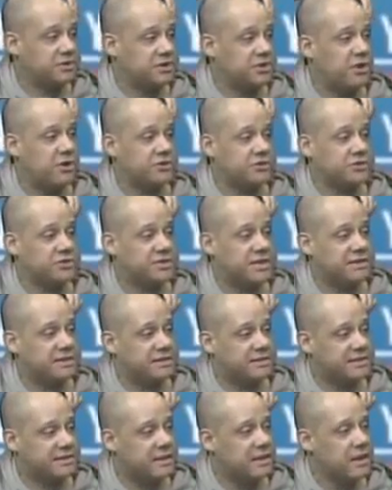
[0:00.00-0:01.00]
also said
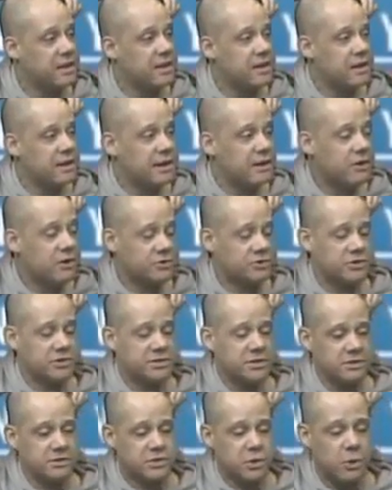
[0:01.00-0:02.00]
that he also
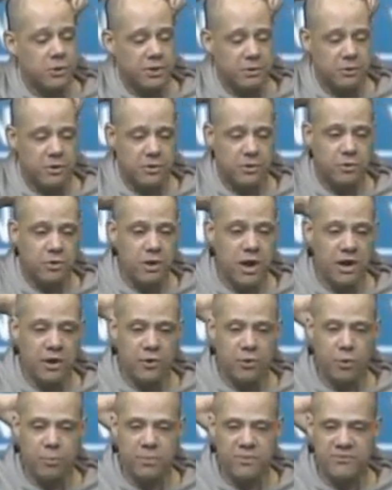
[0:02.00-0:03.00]
told a
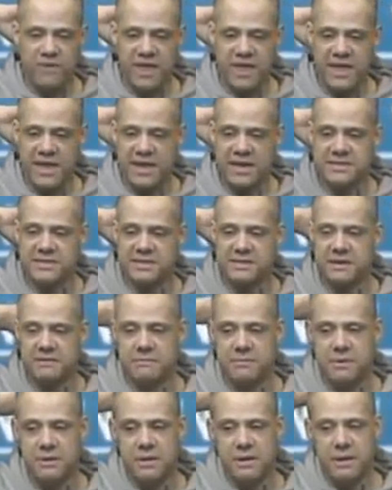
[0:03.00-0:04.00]
group of kids
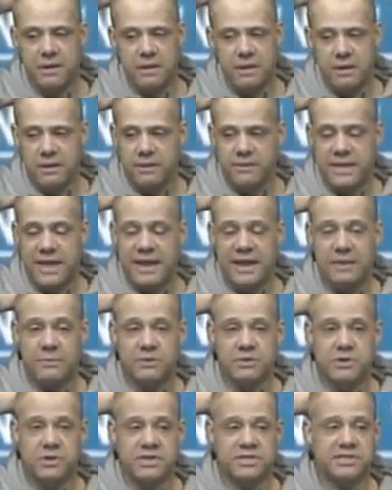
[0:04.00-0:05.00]
that he
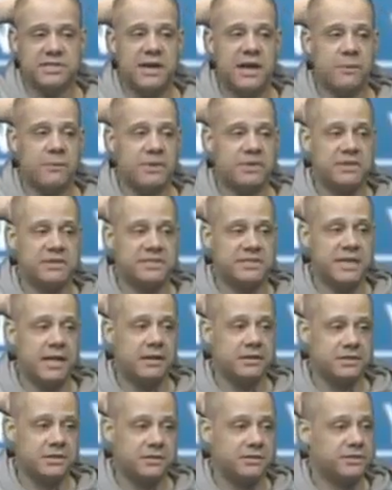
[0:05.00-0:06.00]
was going to sign with the
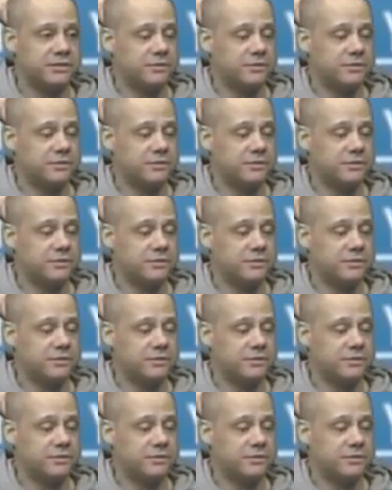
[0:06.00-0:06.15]
Celtics.